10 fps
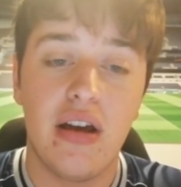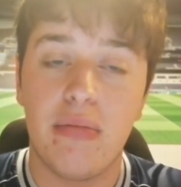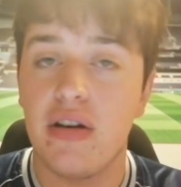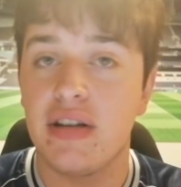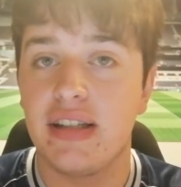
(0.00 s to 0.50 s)

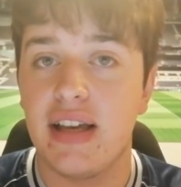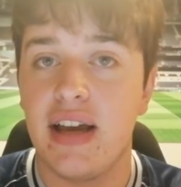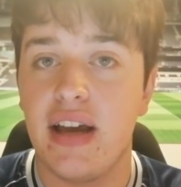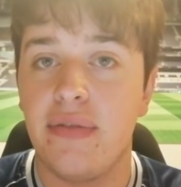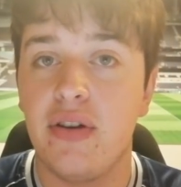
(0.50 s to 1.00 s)
plus
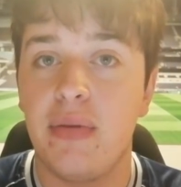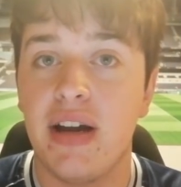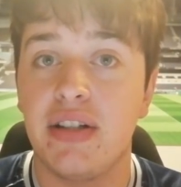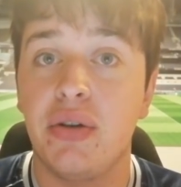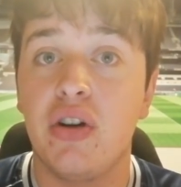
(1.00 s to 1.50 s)
a few
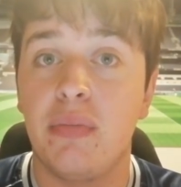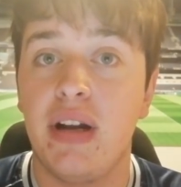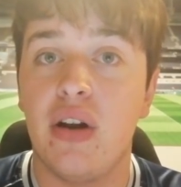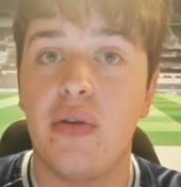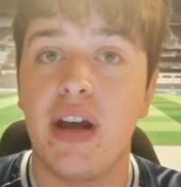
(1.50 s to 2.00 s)
players who could
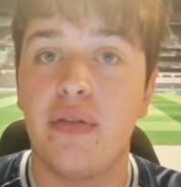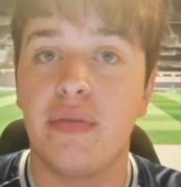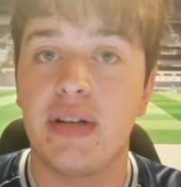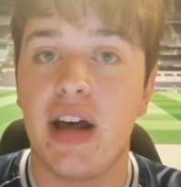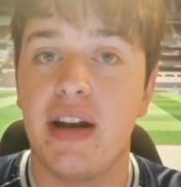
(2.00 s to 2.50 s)
be loaned out
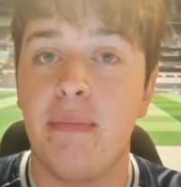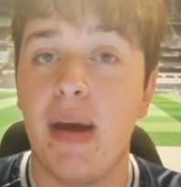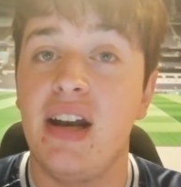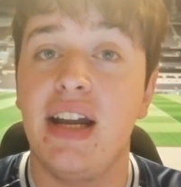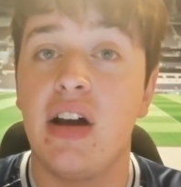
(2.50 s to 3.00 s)
from Tottenham,
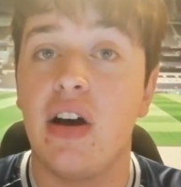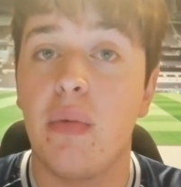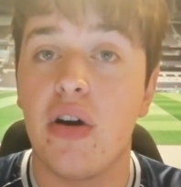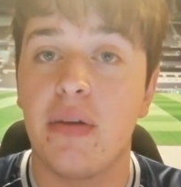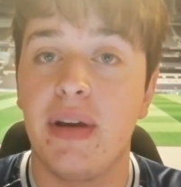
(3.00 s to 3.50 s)
mainly Kyle
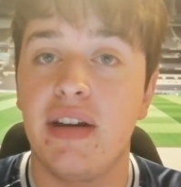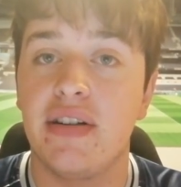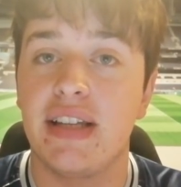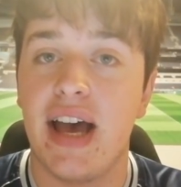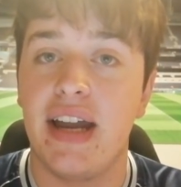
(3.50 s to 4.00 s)

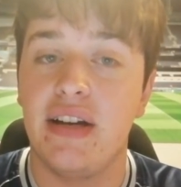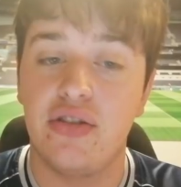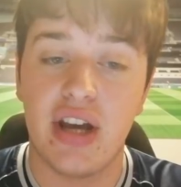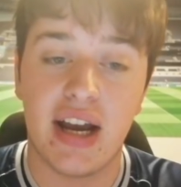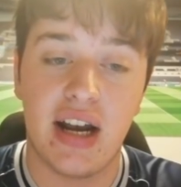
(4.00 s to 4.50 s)
Walker-Peters and
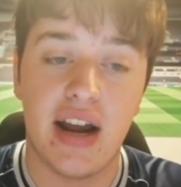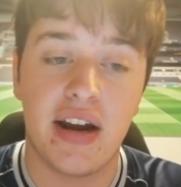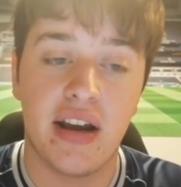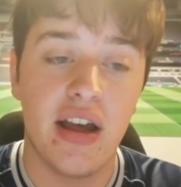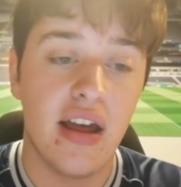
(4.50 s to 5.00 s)
Jack
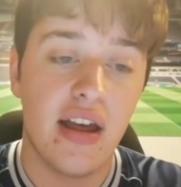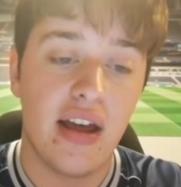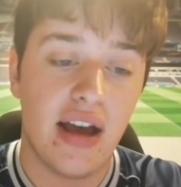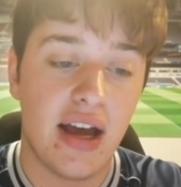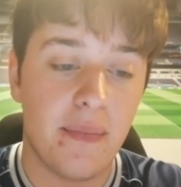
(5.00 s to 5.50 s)
Clark.
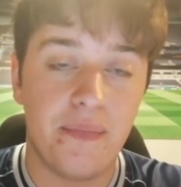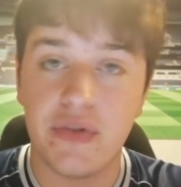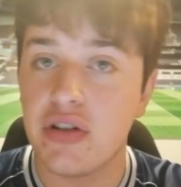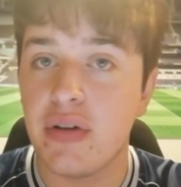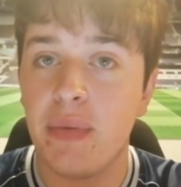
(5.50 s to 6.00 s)
So I
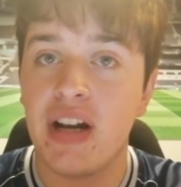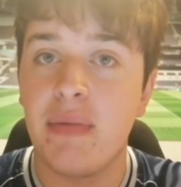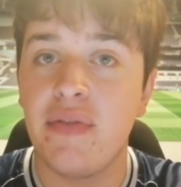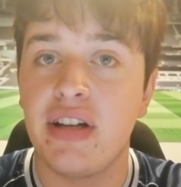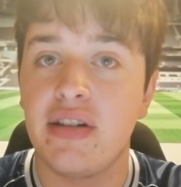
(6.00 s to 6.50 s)
just want to
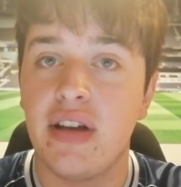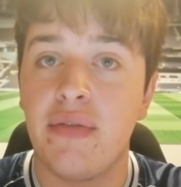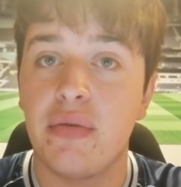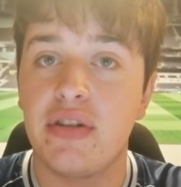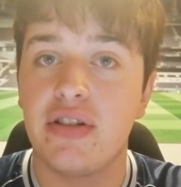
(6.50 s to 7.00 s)
welcome
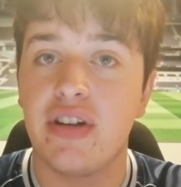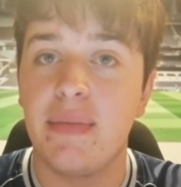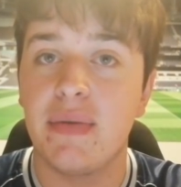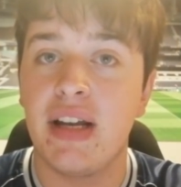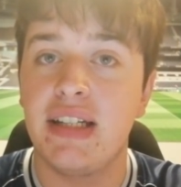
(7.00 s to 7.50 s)
everyone to the
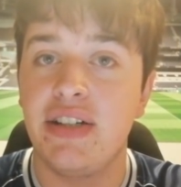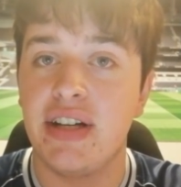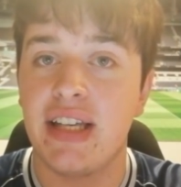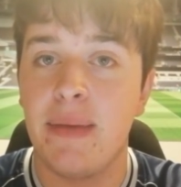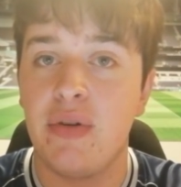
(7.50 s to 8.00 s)
stream as well,
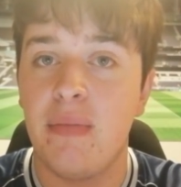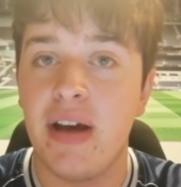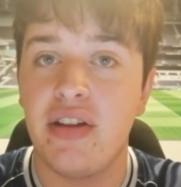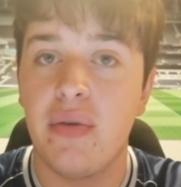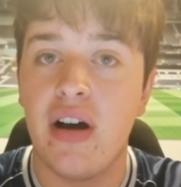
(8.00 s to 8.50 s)
DJ Samuel,
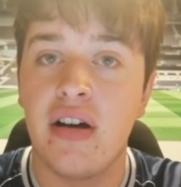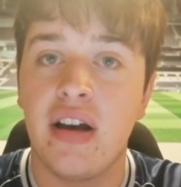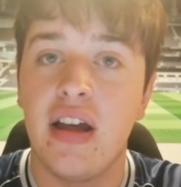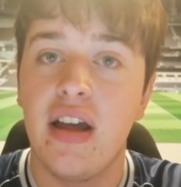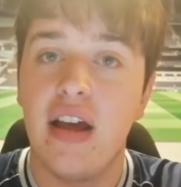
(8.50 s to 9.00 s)
Matthew
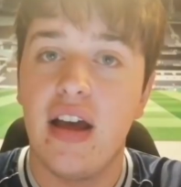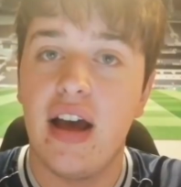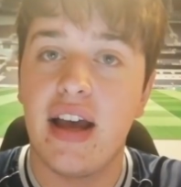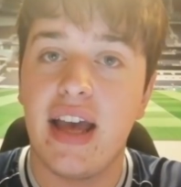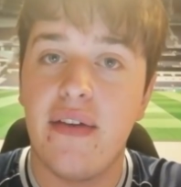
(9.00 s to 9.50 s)
Hogg,
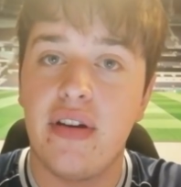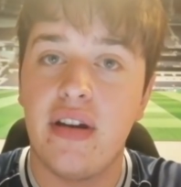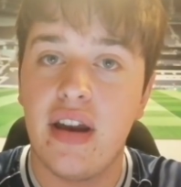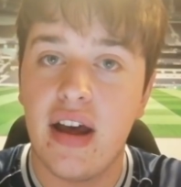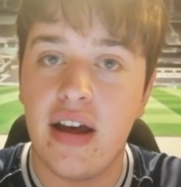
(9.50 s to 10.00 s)

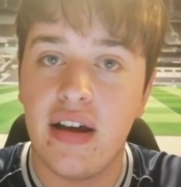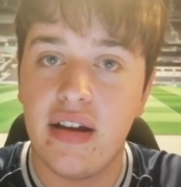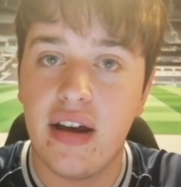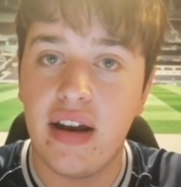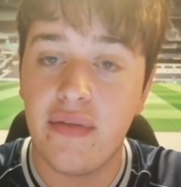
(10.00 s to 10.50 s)
Kevin,
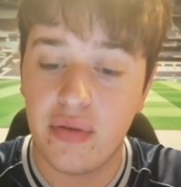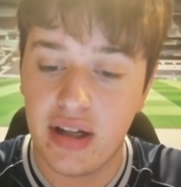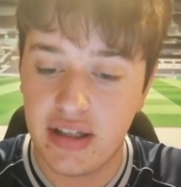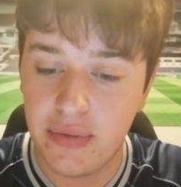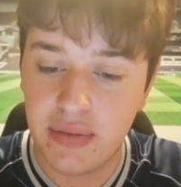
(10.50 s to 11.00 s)
and everyone
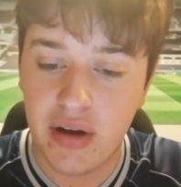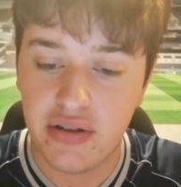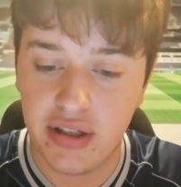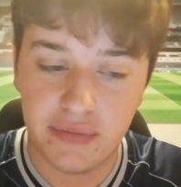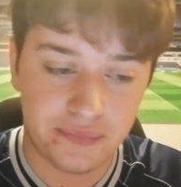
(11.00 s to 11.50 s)
else who is
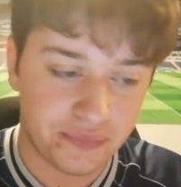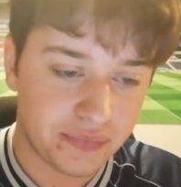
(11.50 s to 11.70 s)
watching.